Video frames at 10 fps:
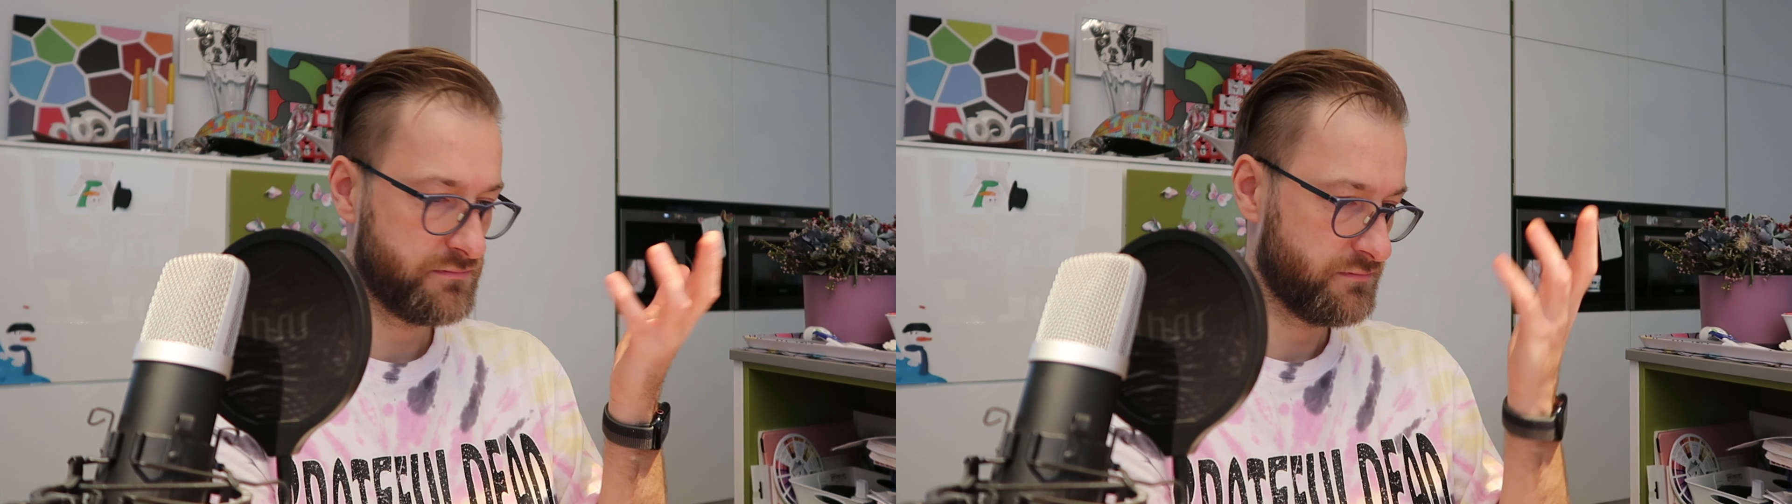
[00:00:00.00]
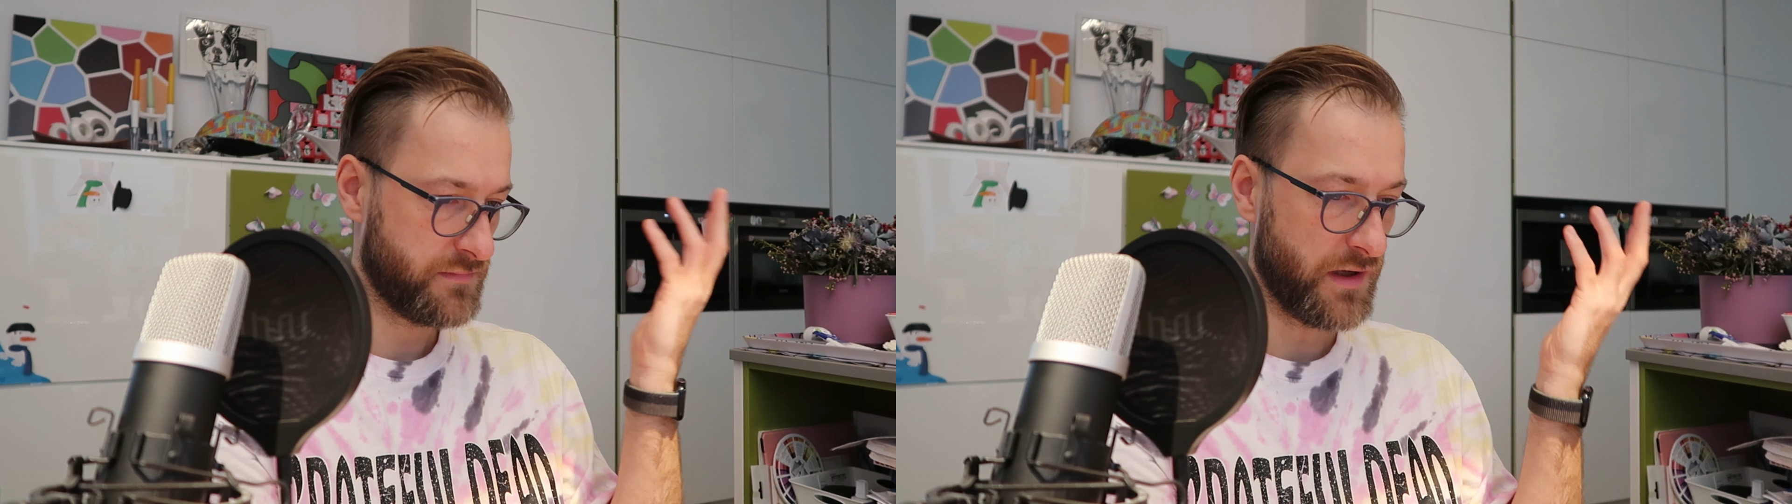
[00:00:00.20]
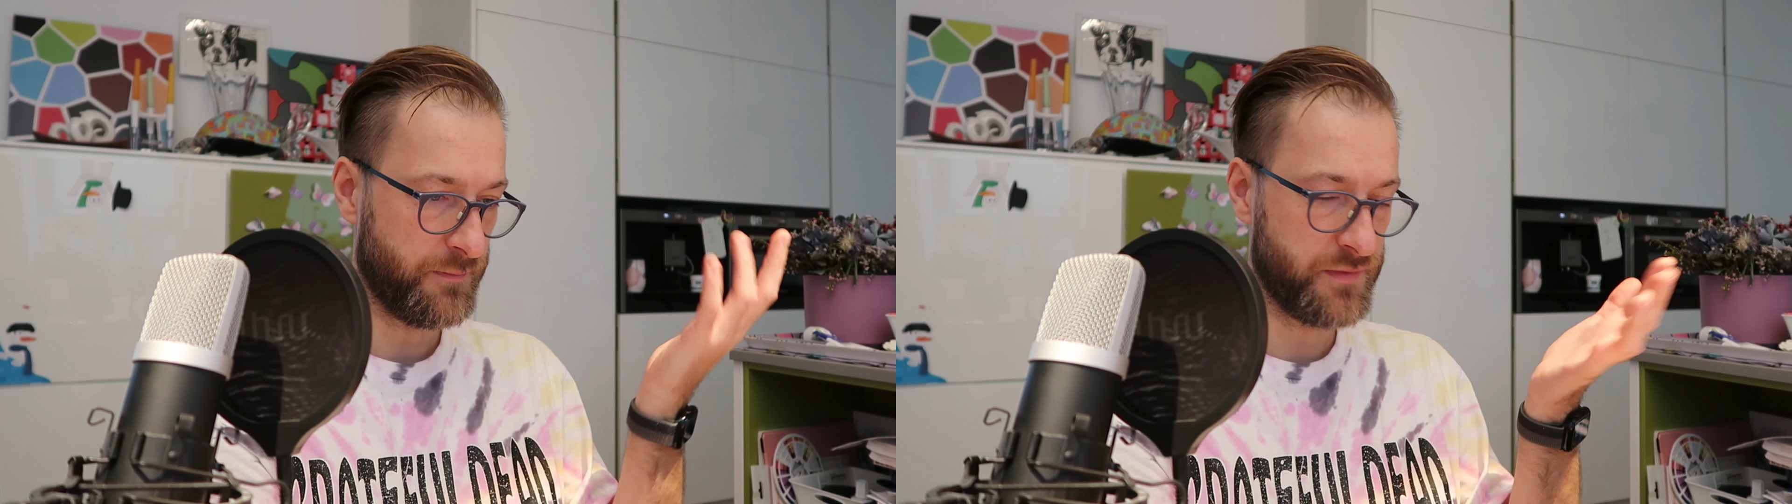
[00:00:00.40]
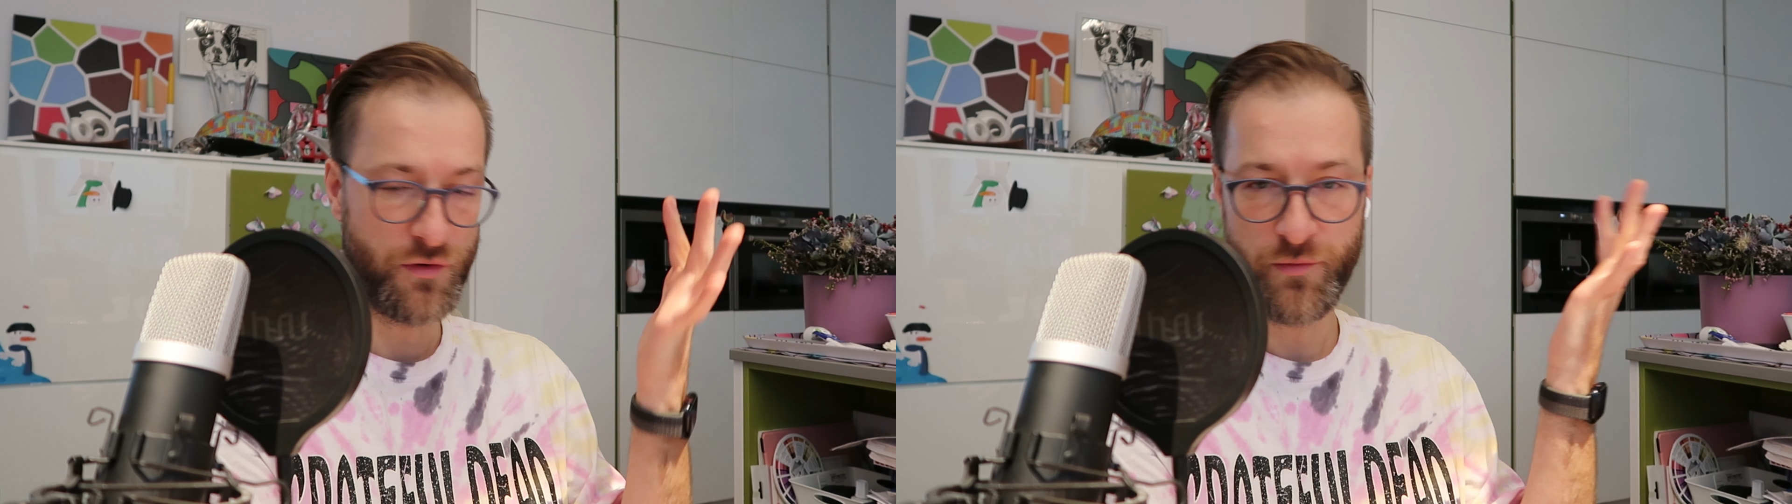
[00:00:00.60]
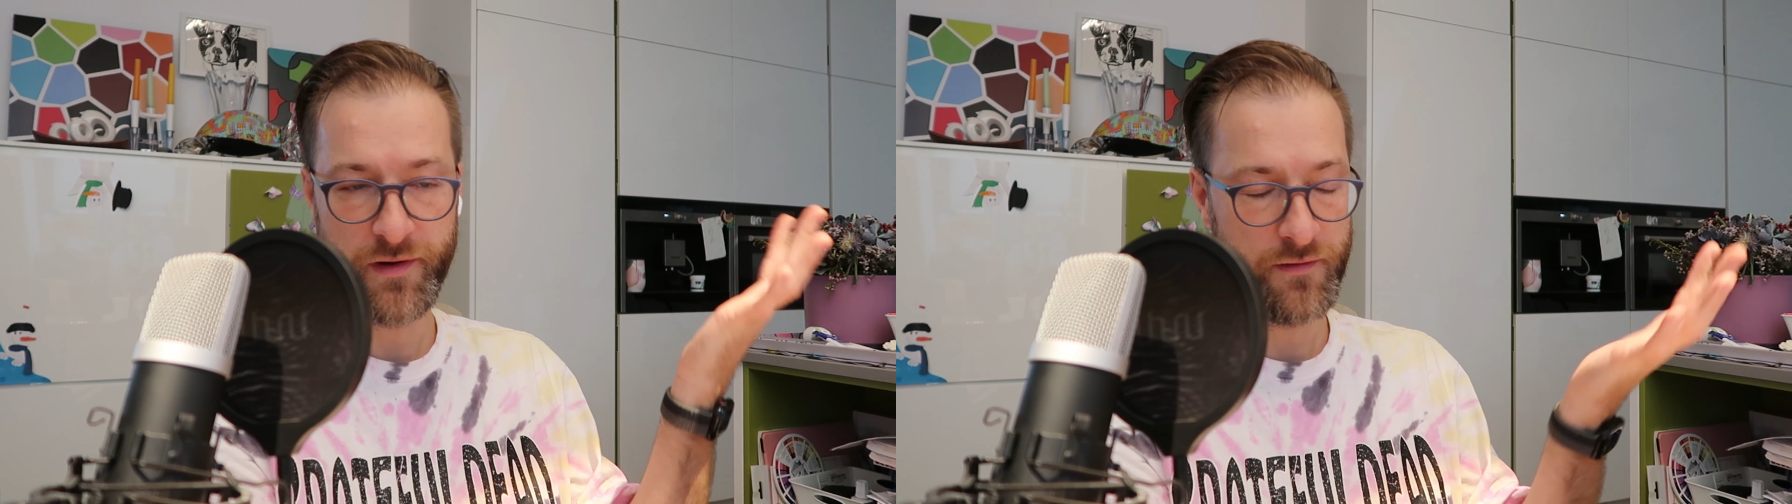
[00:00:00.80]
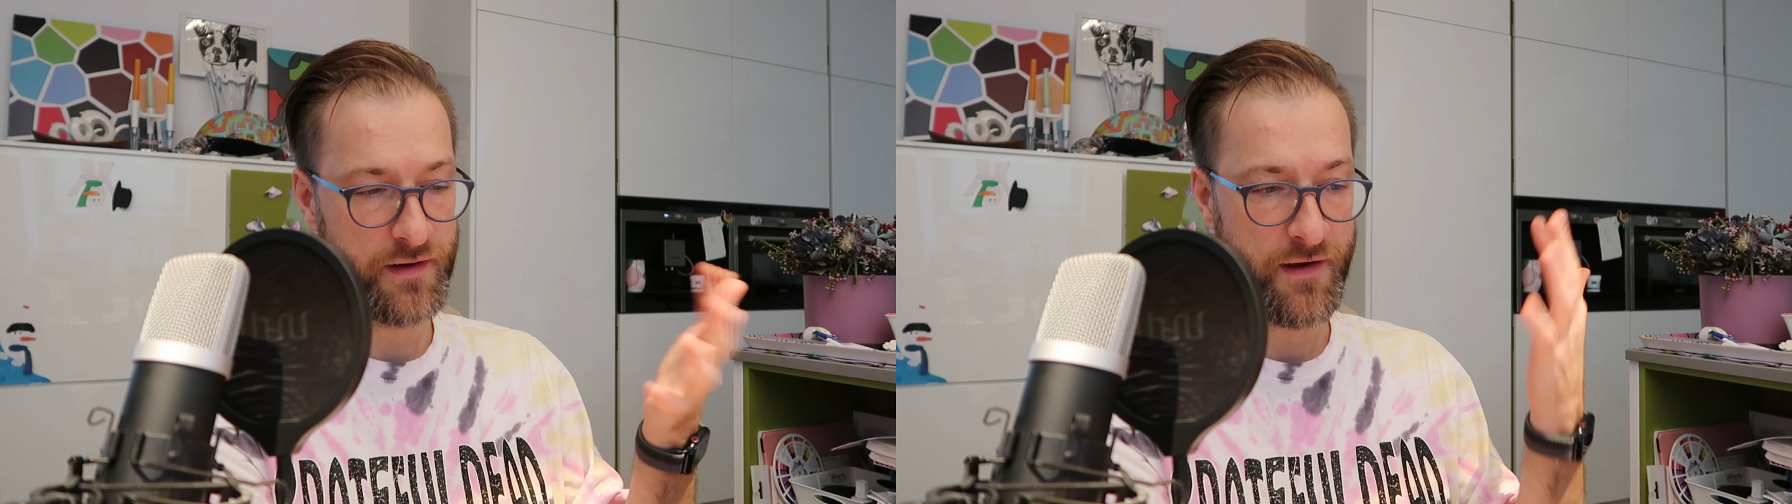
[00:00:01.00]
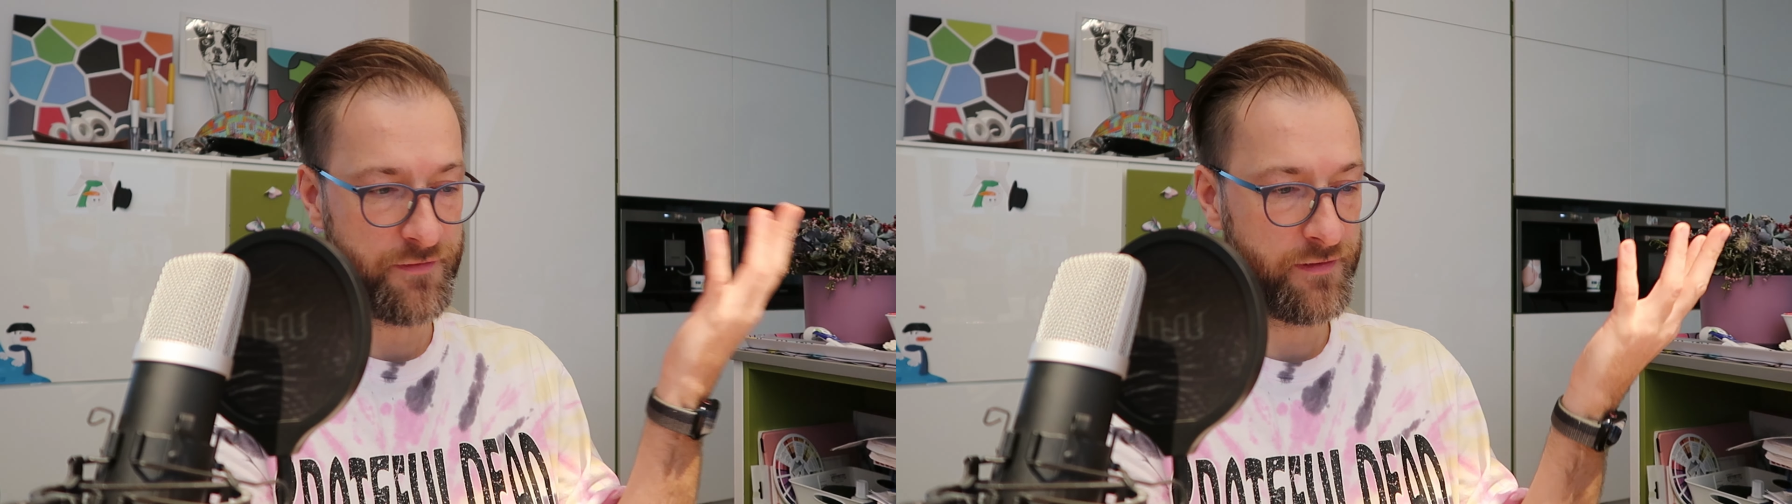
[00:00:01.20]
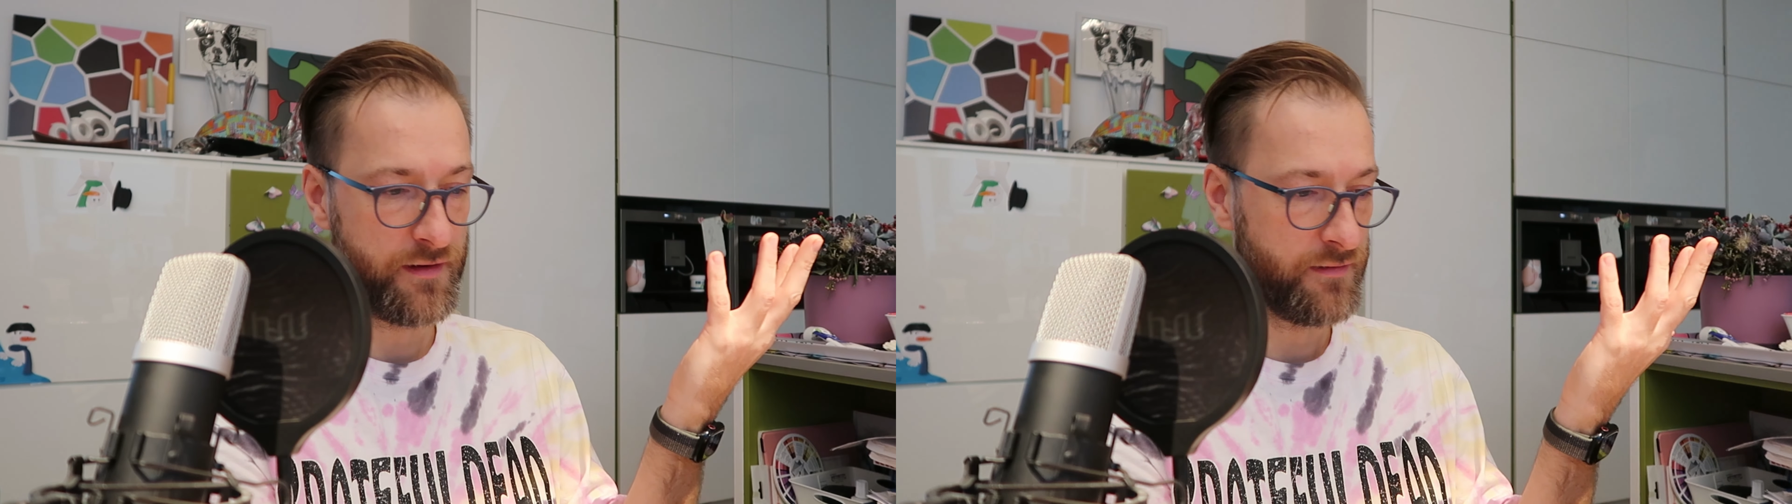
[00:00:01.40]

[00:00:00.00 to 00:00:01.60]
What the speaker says: absorbing everything.